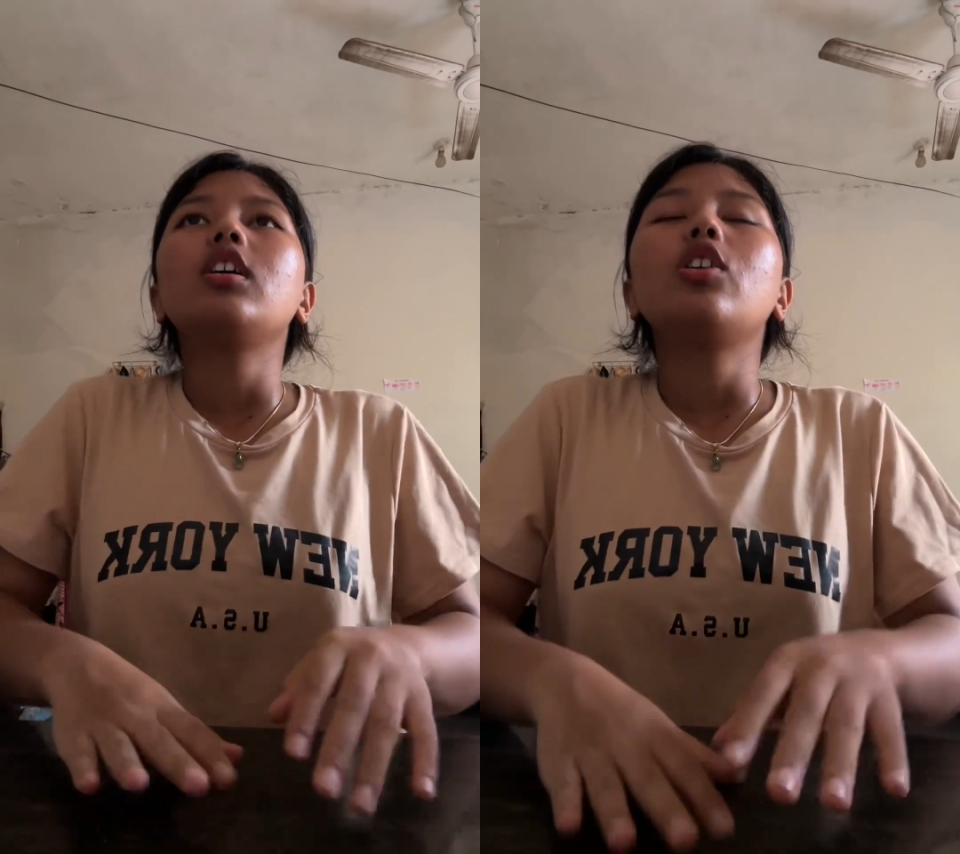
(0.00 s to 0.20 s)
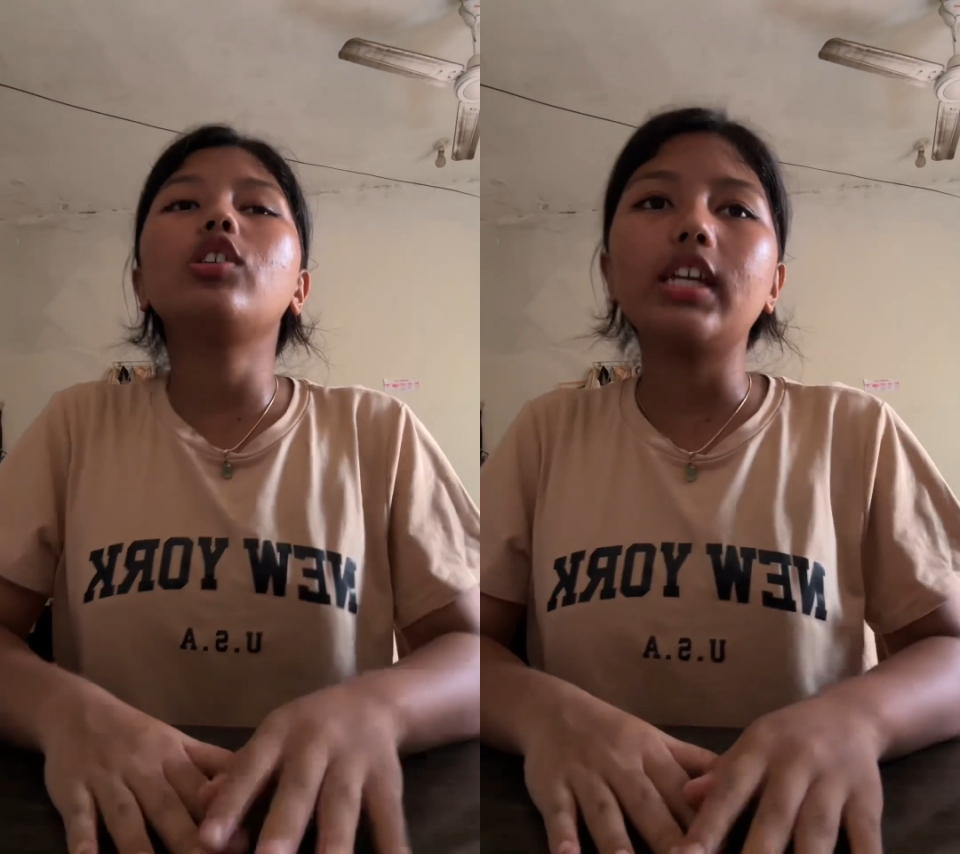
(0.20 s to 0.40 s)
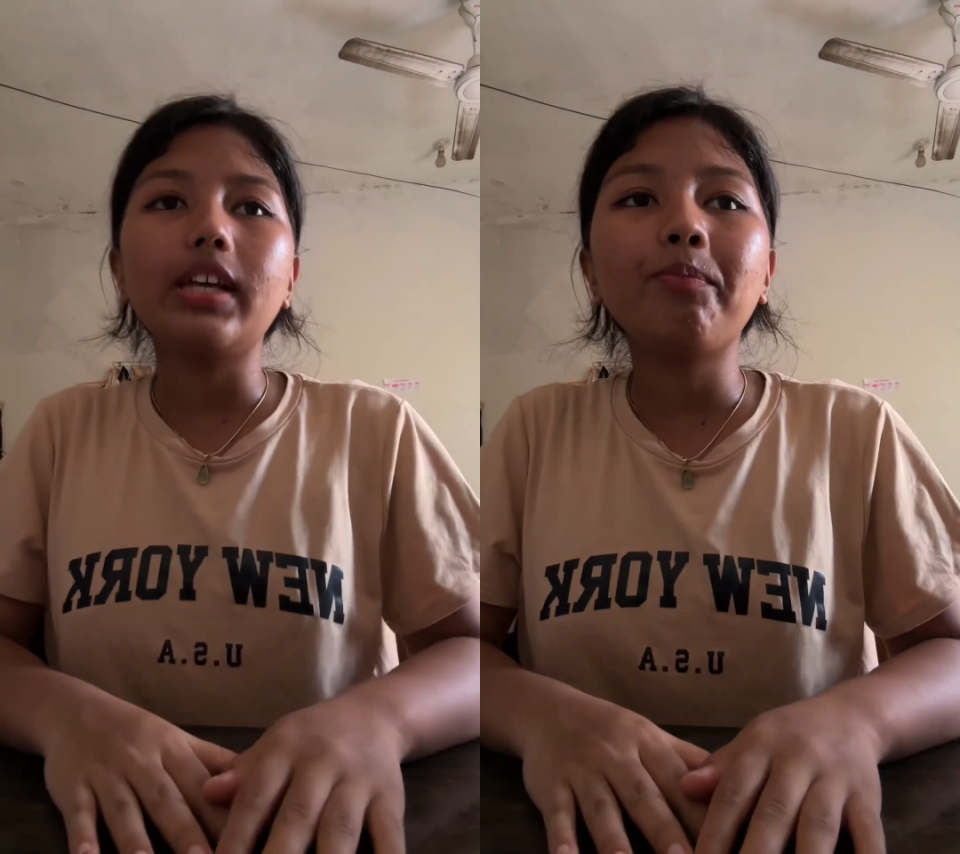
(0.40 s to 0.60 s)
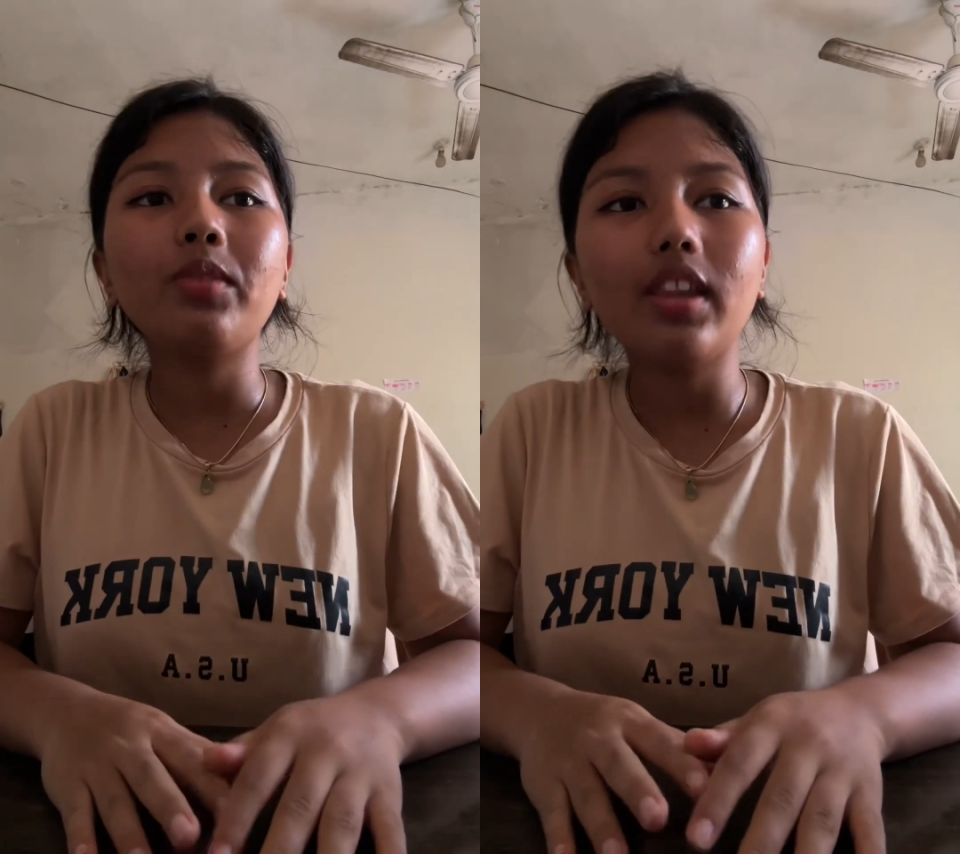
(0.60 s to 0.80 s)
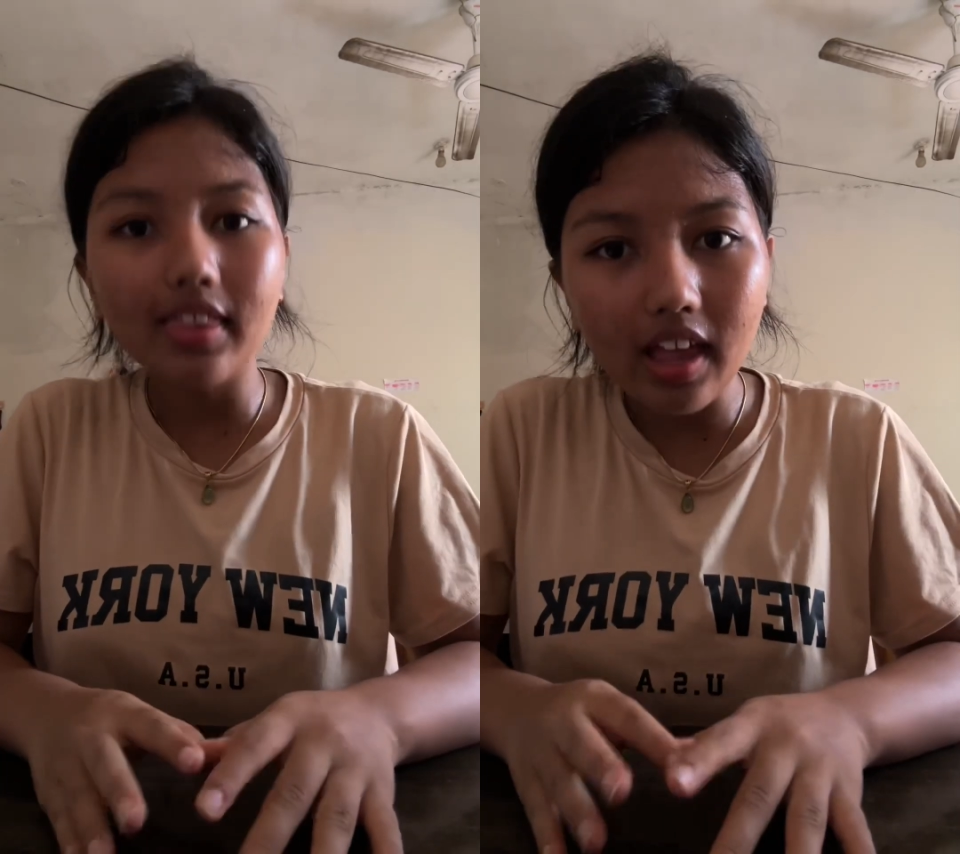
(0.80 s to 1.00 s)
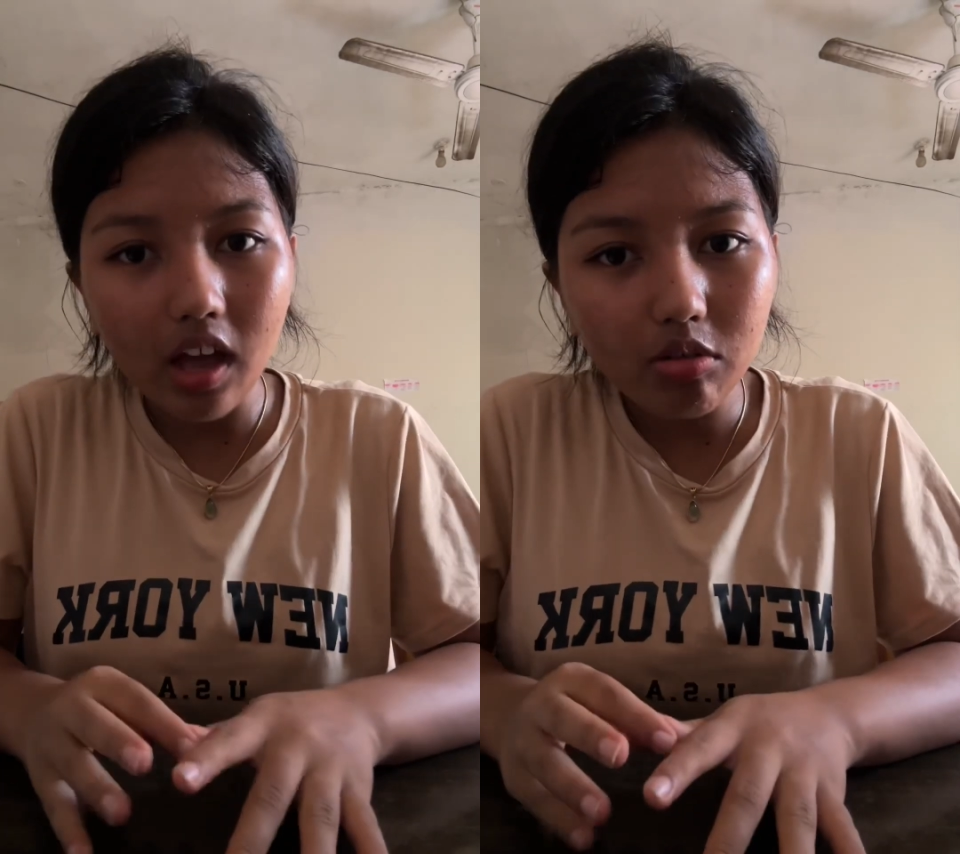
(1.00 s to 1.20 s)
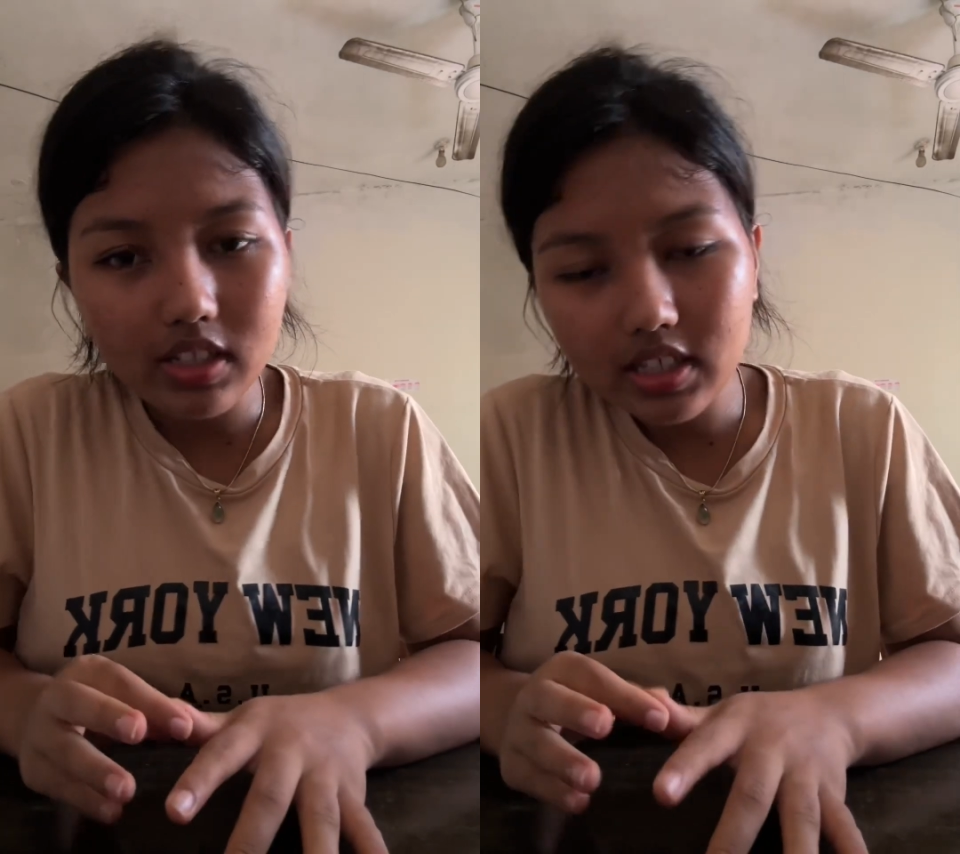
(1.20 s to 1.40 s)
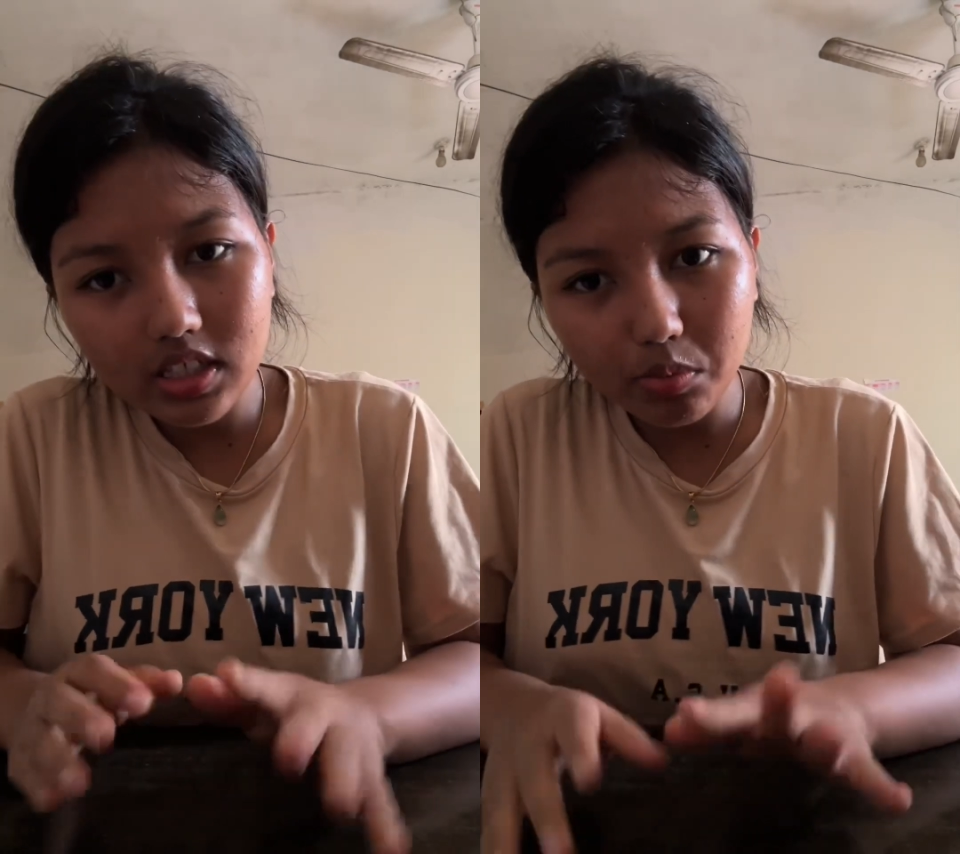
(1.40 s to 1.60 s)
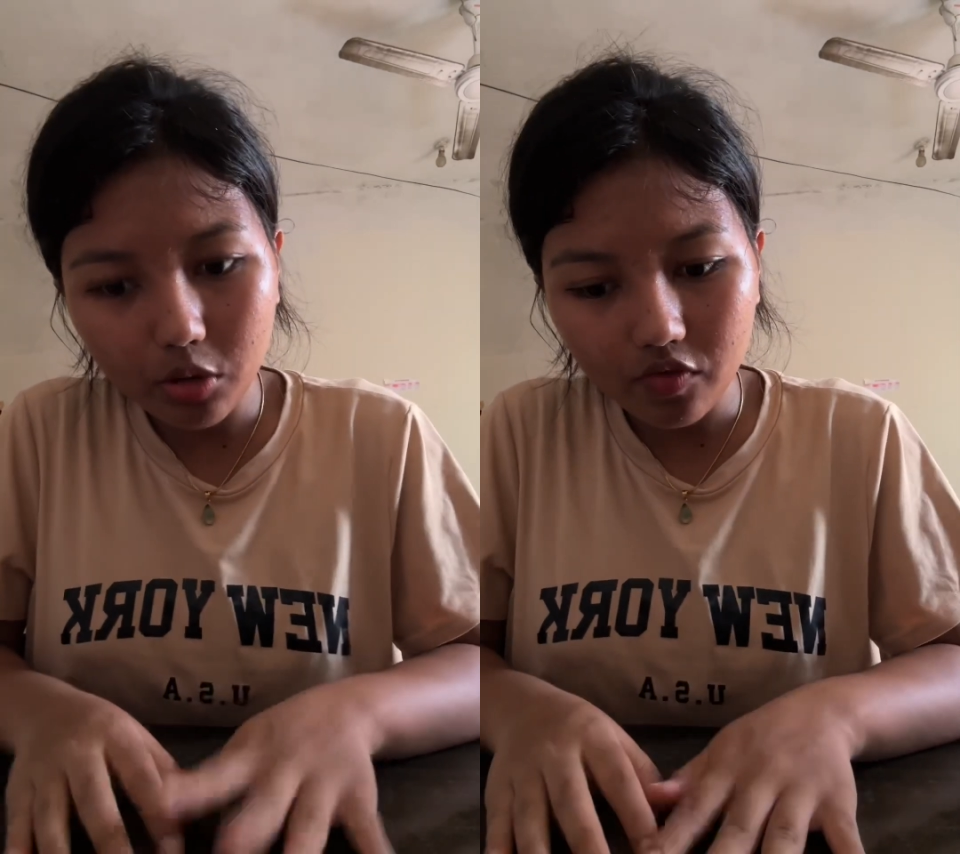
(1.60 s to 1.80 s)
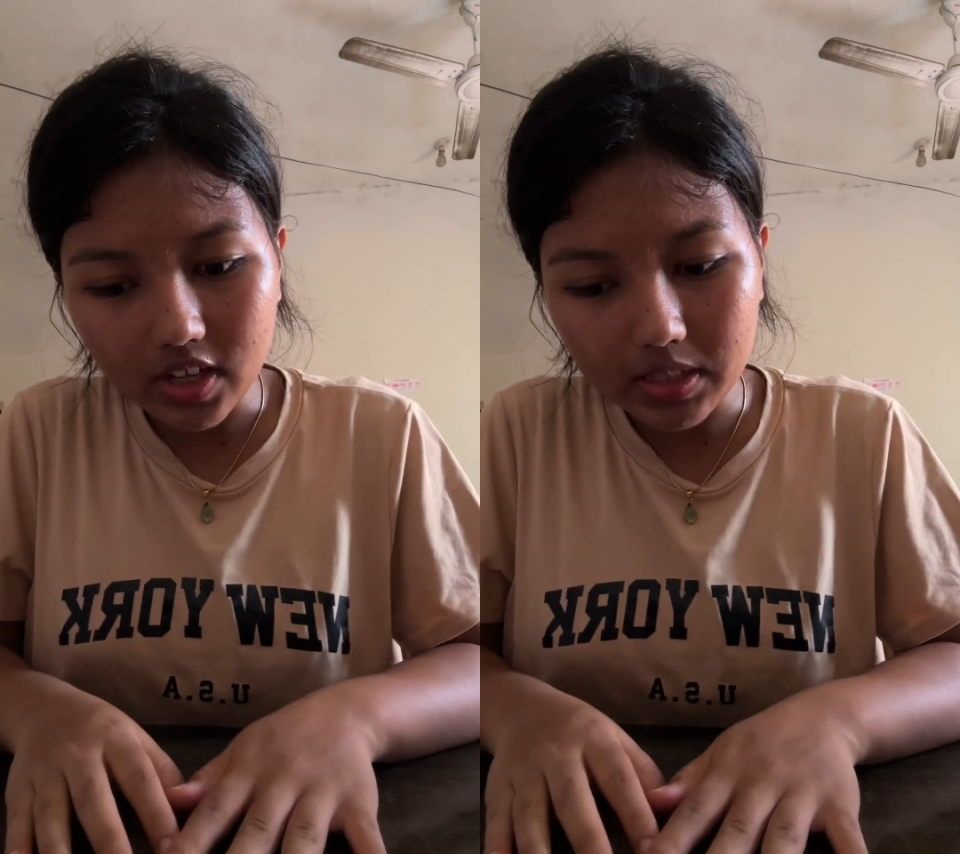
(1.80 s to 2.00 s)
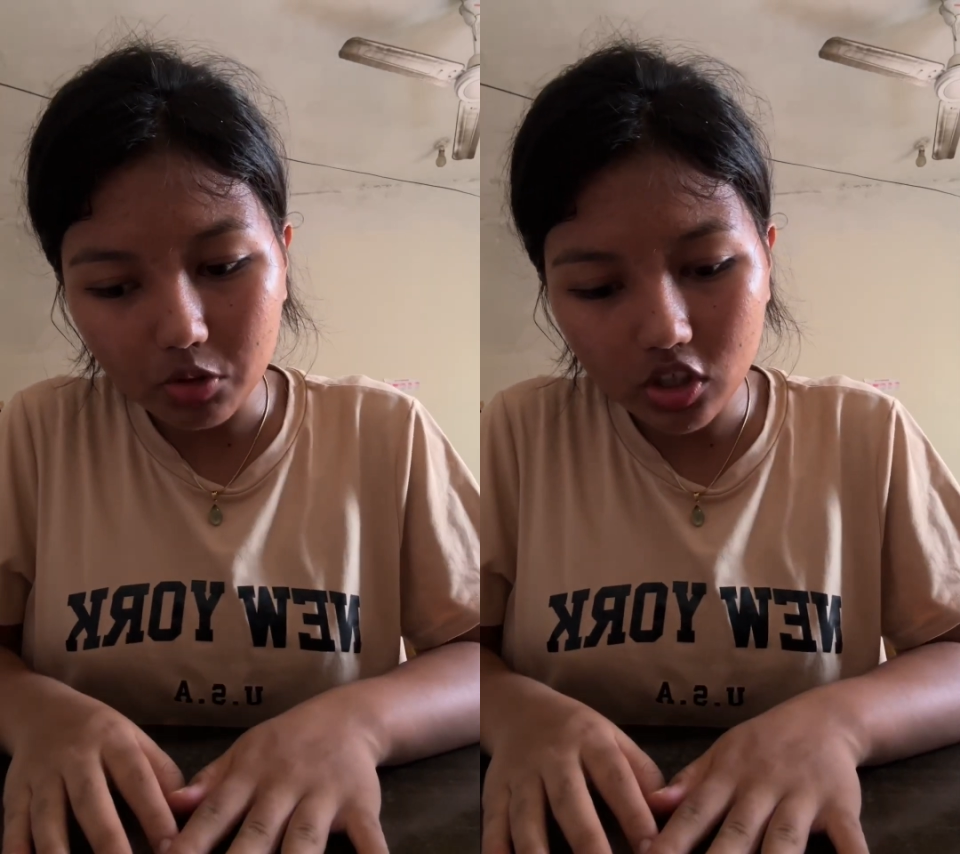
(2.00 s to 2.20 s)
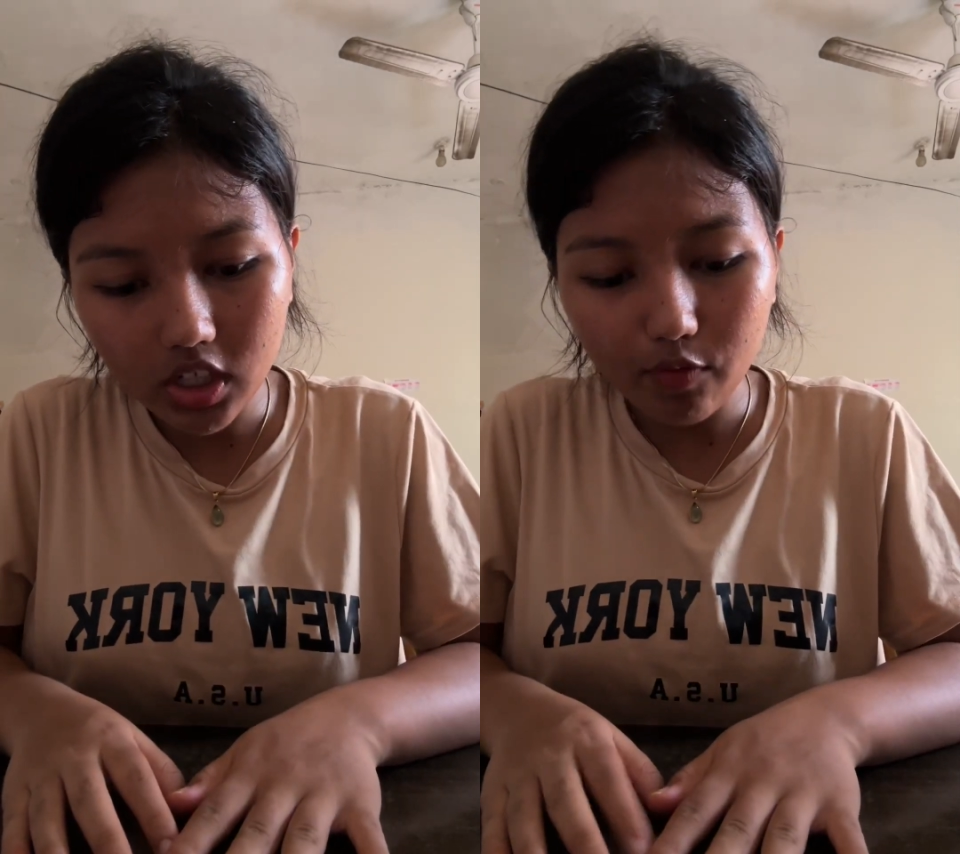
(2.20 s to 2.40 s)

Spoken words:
Okay, now this is the mode of transmission.